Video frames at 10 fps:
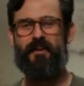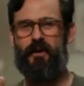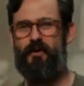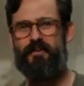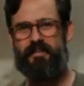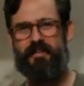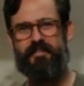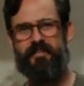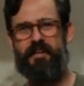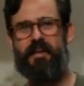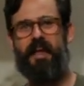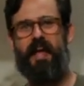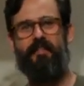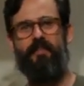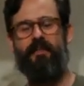go to DC
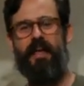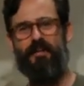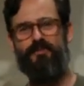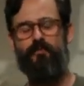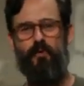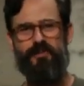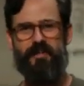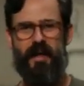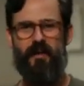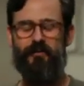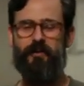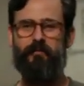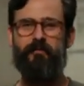at the National Portrait Gallery